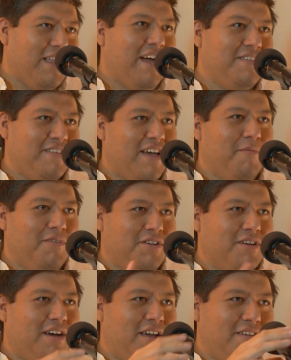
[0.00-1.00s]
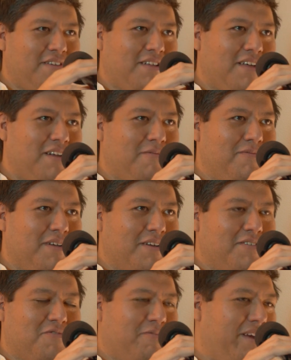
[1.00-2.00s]
Last time we shot, I said a lot of
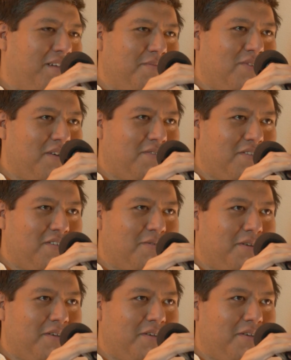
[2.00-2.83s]
like just random stuff to see what